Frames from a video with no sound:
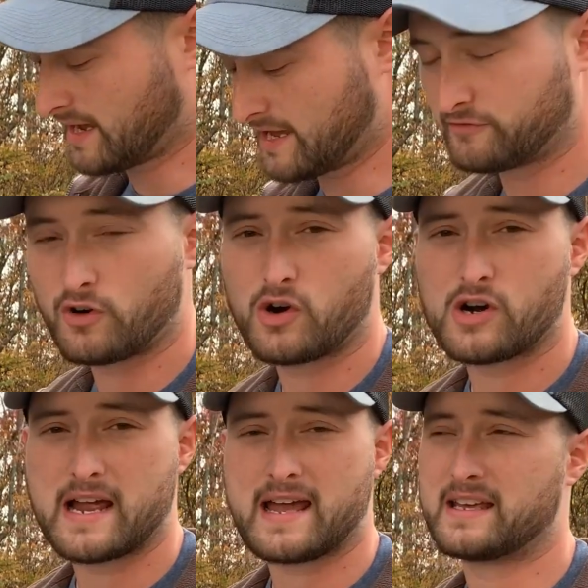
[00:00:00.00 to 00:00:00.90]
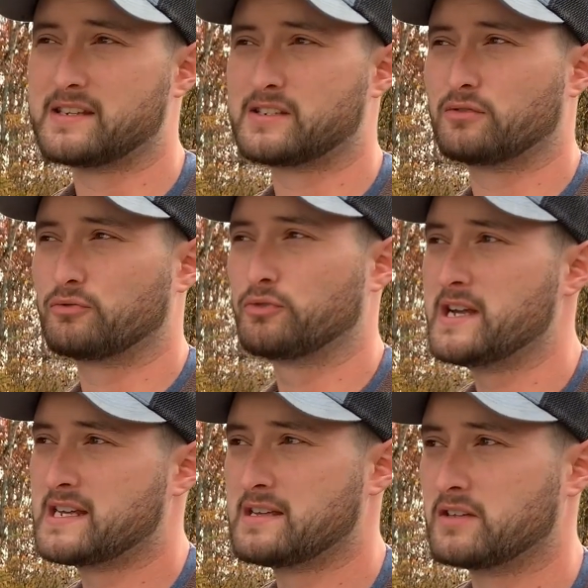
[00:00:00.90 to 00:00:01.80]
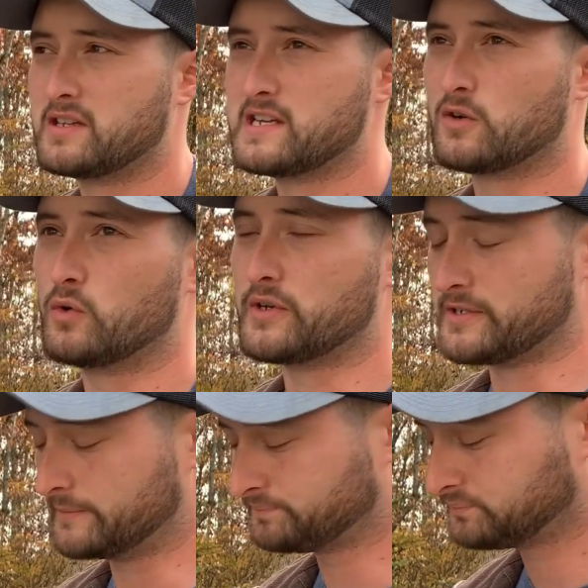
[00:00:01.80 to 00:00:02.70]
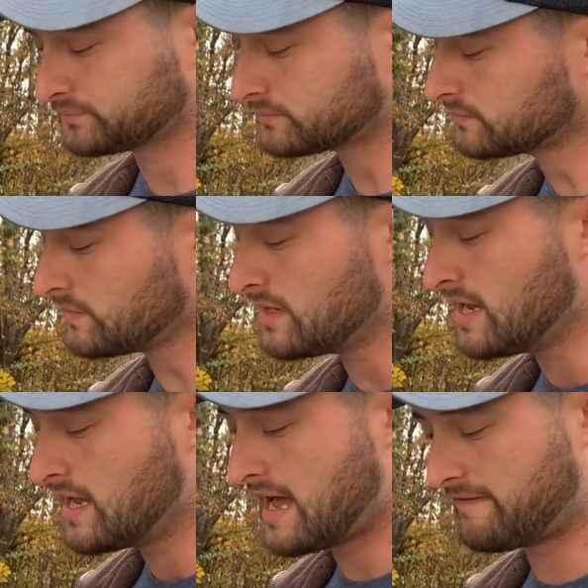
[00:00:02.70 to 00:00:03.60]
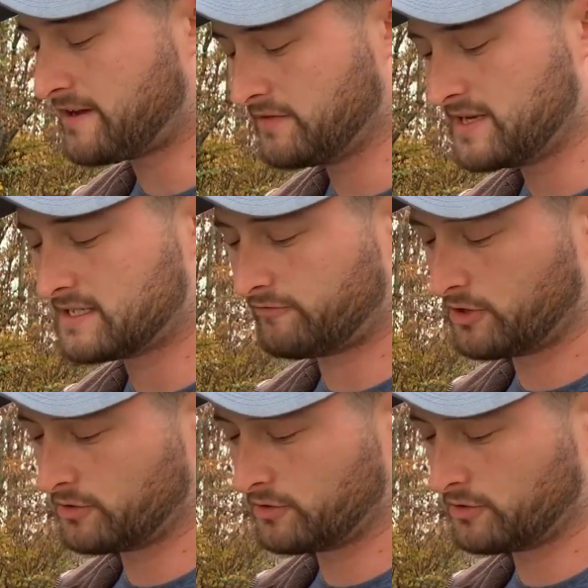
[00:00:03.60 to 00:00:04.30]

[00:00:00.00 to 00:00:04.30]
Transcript: As far as rigging the decoys, I found these at